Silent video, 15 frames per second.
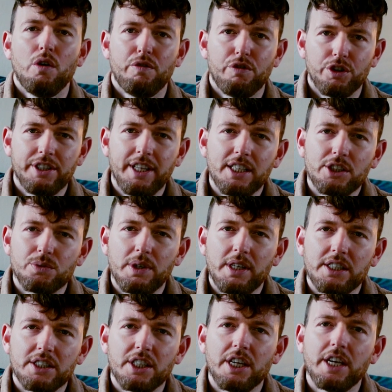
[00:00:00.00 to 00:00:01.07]
For this
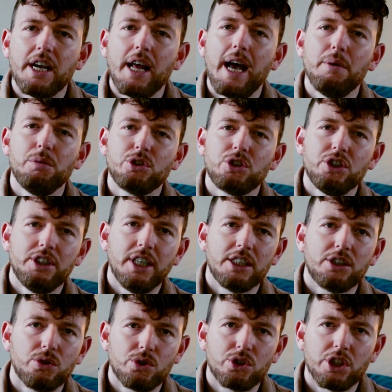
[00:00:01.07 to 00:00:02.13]
reason, I would
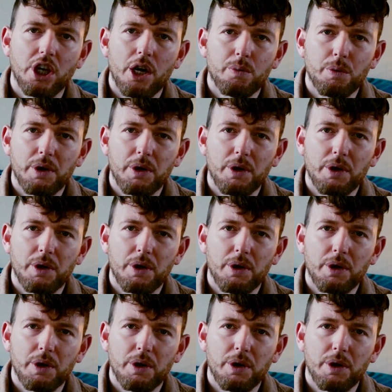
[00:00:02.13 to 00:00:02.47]
suggest to start